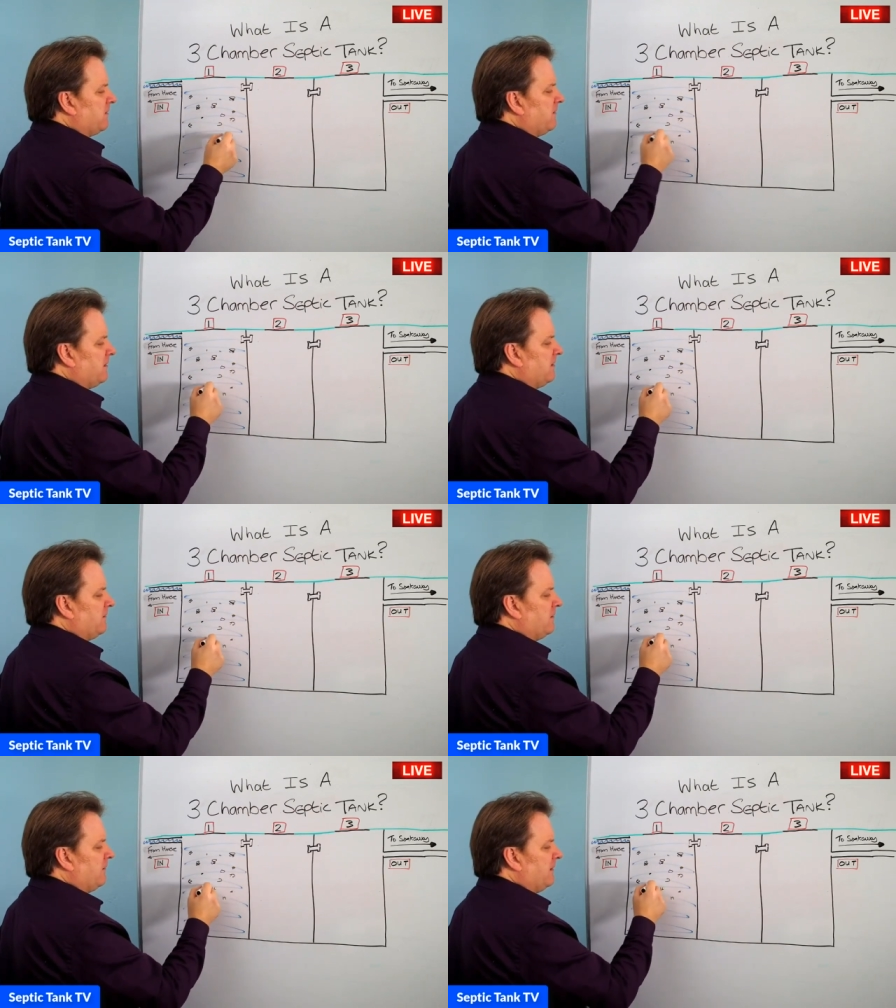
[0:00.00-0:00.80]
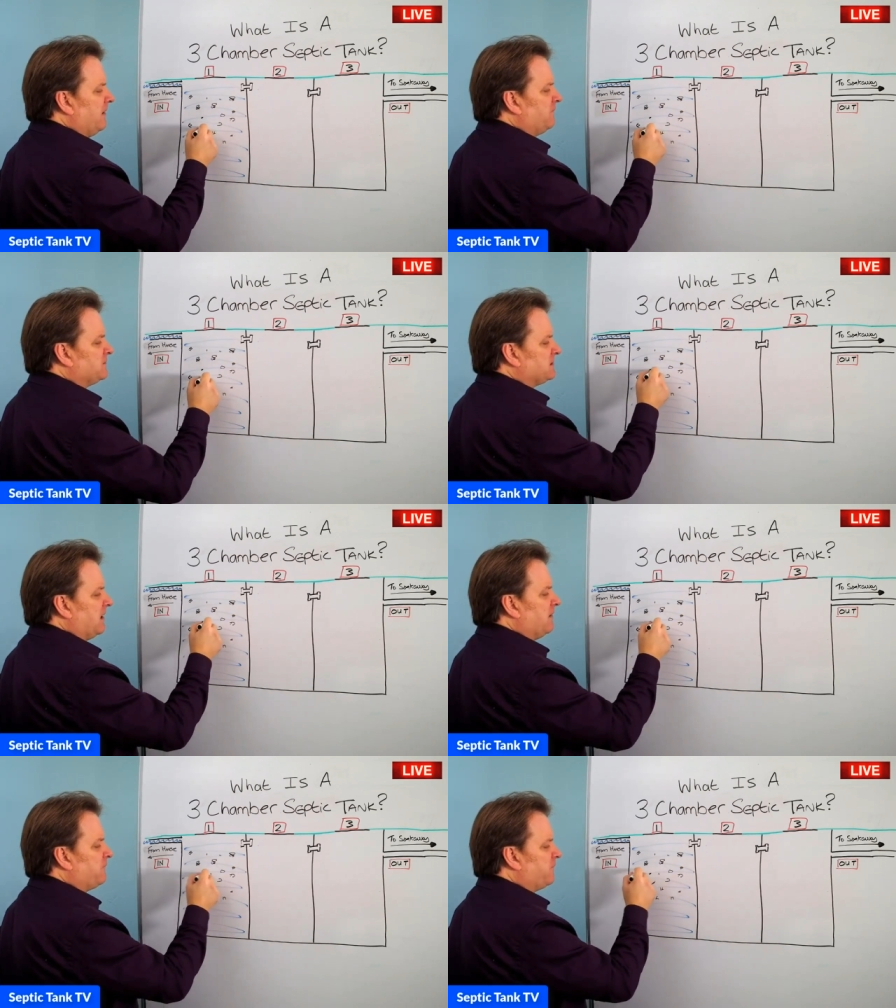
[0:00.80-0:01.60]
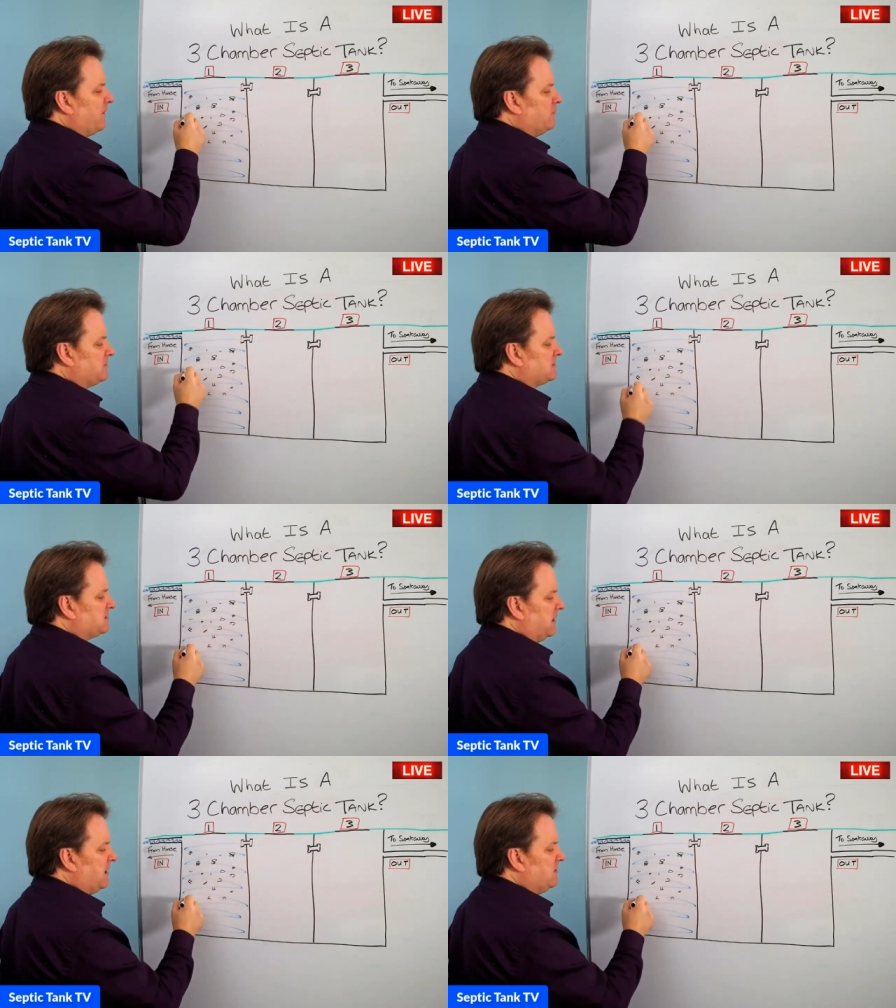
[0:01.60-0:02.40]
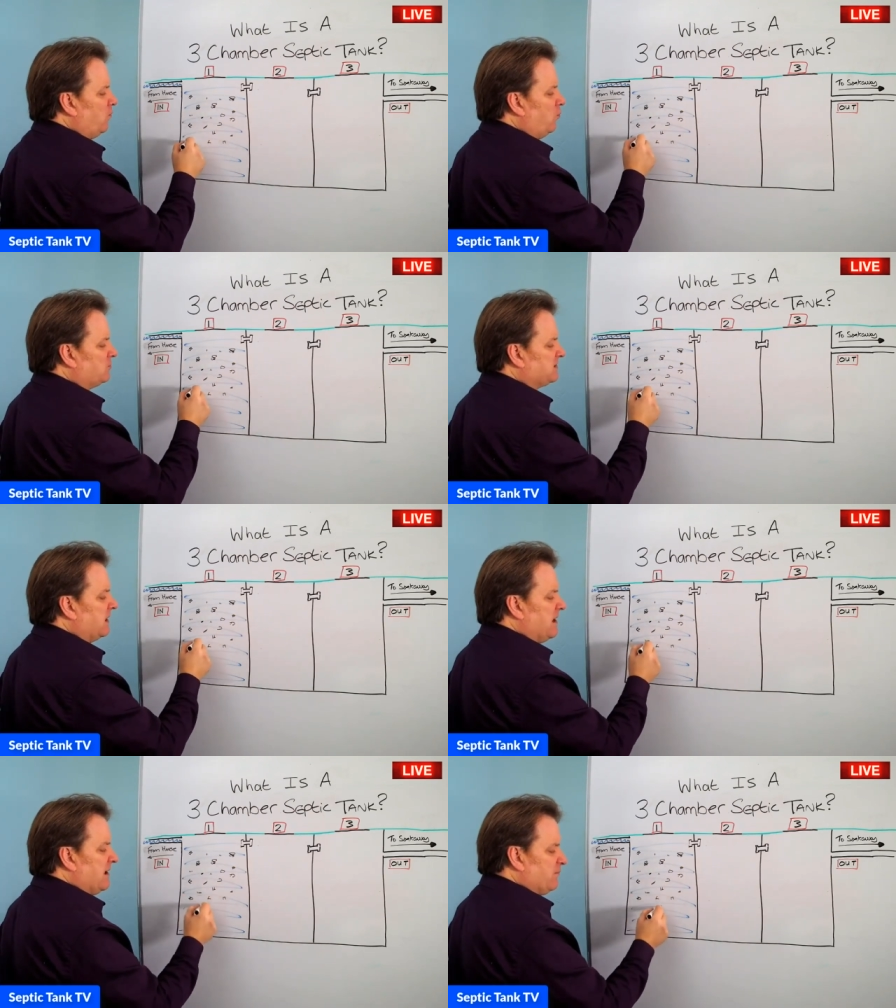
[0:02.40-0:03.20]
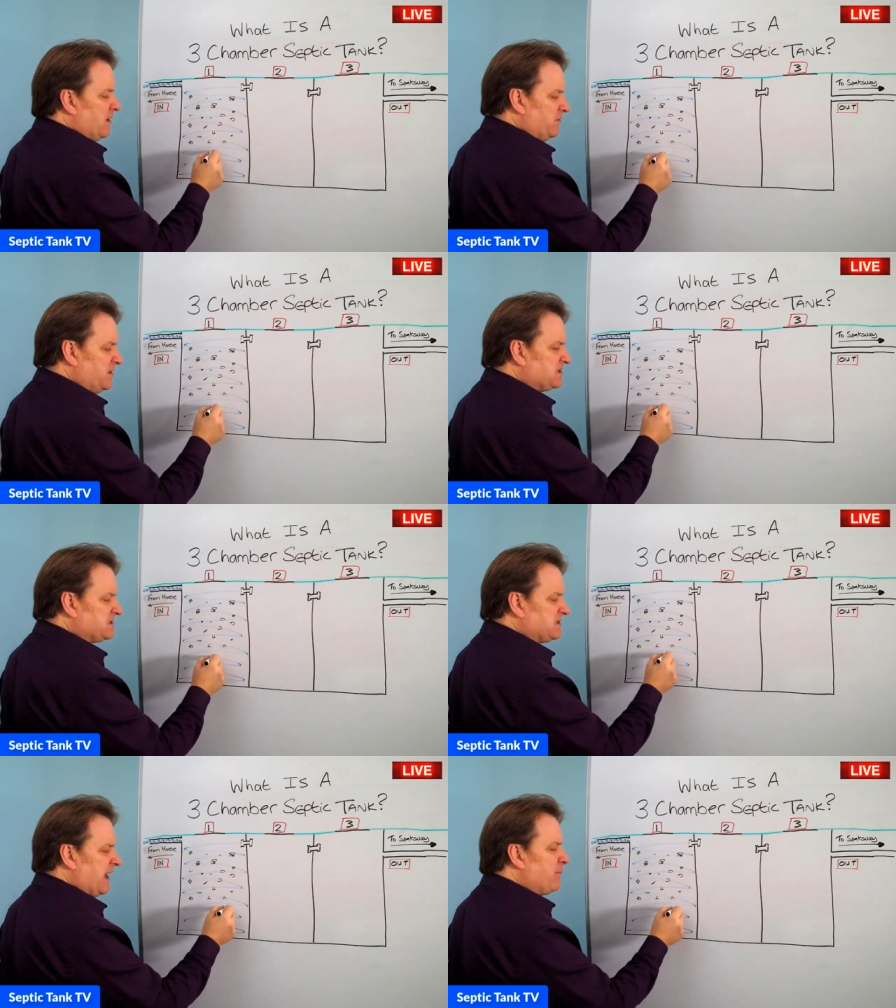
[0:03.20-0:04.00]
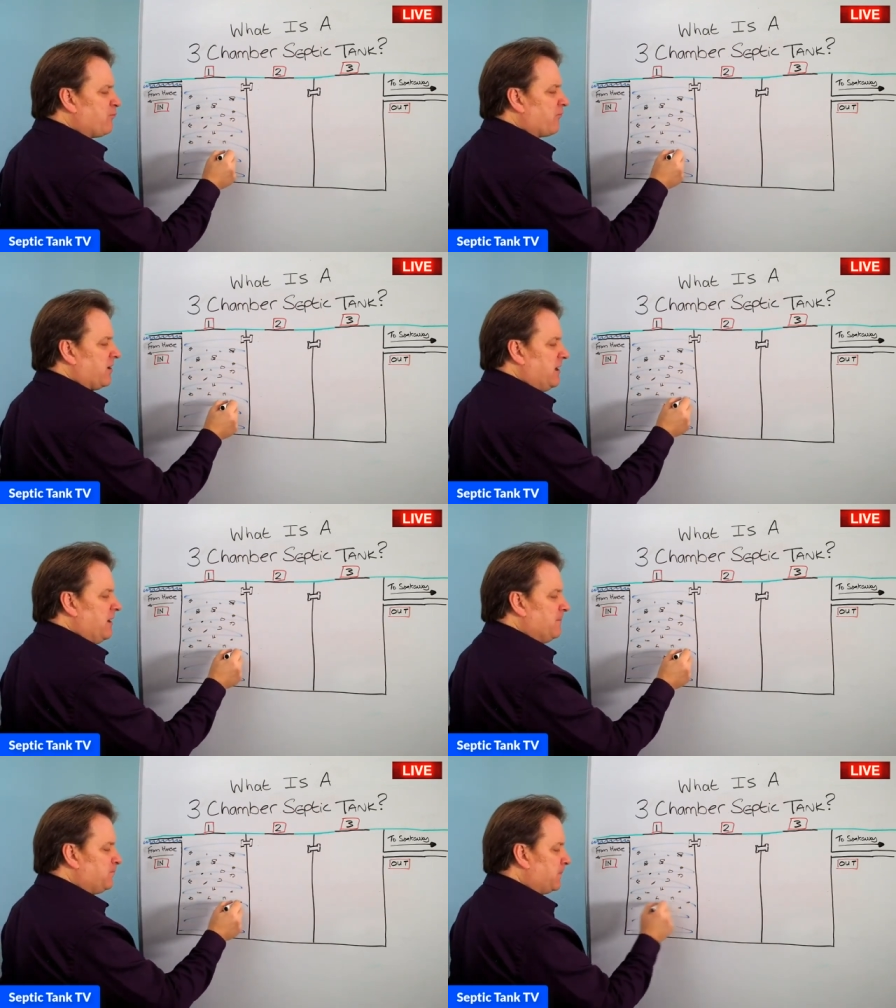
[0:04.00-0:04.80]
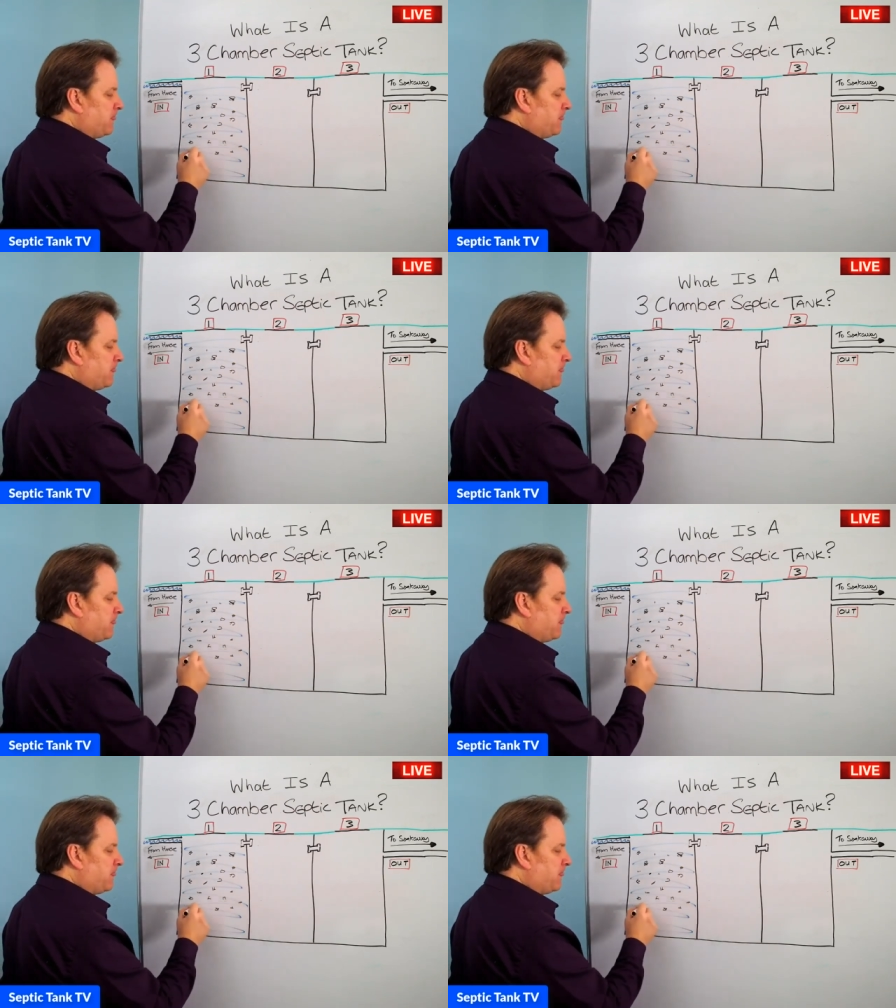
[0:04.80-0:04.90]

That lives and floats in the water. Now this debris